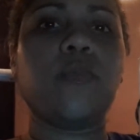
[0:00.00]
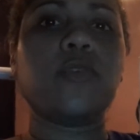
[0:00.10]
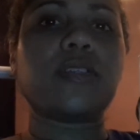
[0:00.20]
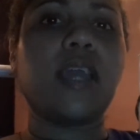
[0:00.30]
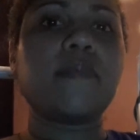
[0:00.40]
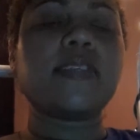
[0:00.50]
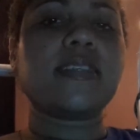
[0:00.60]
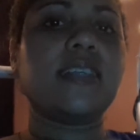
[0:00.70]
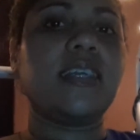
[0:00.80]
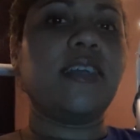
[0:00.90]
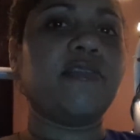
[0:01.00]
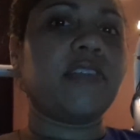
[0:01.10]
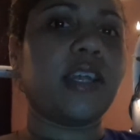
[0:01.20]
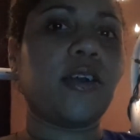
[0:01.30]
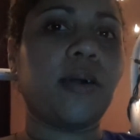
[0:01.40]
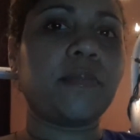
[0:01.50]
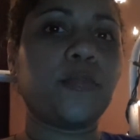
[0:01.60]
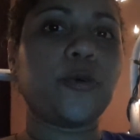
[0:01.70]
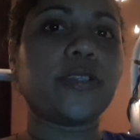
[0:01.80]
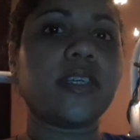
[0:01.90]
most times it's in the evening now
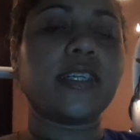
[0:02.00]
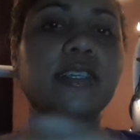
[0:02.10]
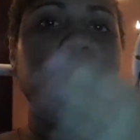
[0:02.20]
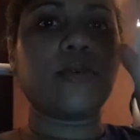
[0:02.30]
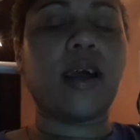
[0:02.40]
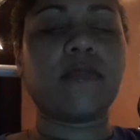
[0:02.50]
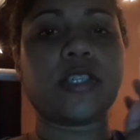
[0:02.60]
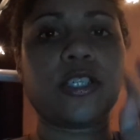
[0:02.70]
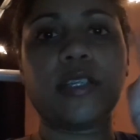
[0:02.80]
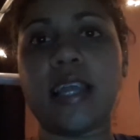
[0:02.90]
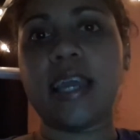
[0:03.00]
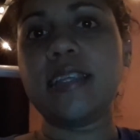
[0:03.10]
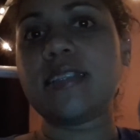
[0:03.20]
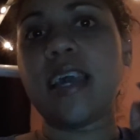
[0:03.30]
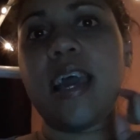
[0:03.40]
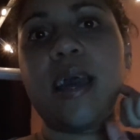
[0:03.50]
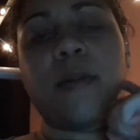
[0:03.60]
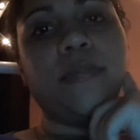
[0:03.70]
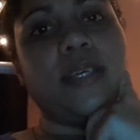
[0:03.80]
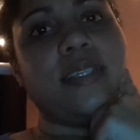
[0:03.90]
I'm posting this, so have a good night.
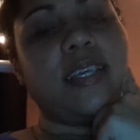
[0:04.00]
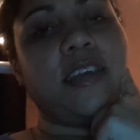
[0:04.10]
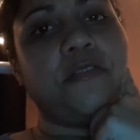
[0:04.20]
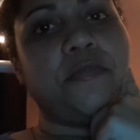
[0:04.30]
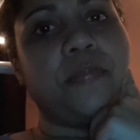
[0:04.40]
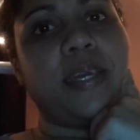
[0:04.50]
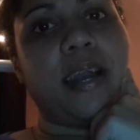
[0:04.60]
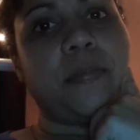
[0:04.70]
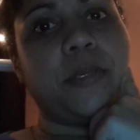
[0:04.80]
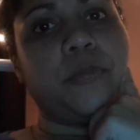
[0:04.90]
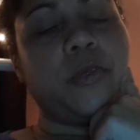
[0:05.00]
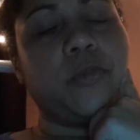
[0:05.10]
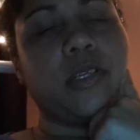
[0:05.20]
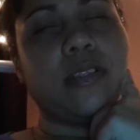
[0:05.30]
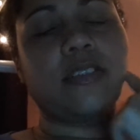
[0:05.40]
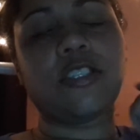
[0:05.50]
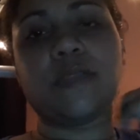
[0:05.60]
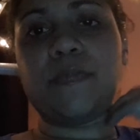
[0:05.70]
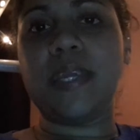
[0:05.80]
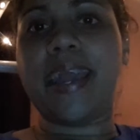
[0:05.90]
Be safe, be happy, people.
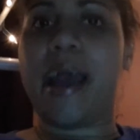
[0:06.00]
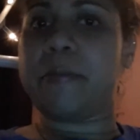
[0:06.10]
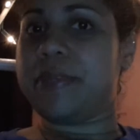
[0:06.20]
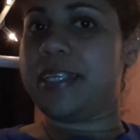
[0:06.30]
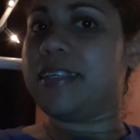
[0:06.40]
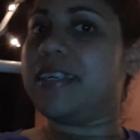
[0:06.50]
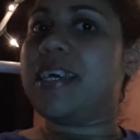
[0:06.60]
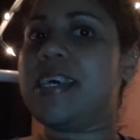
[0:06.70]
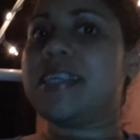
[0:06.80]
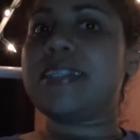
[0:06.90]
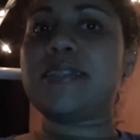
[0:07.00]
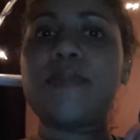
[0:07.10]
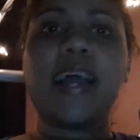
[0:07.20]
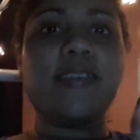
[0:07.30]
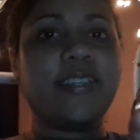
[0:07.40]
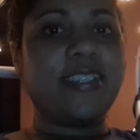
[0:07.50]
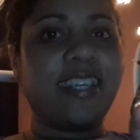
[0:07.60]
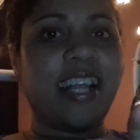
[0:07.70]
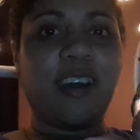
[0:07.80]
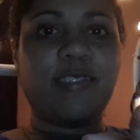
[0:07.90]
Just be happy. Smile, you
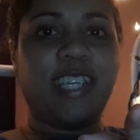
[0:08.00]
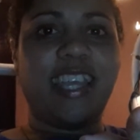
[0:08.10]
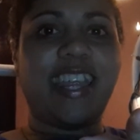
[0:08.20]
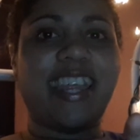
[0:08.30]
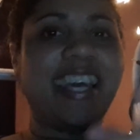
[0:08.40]
still have teeth.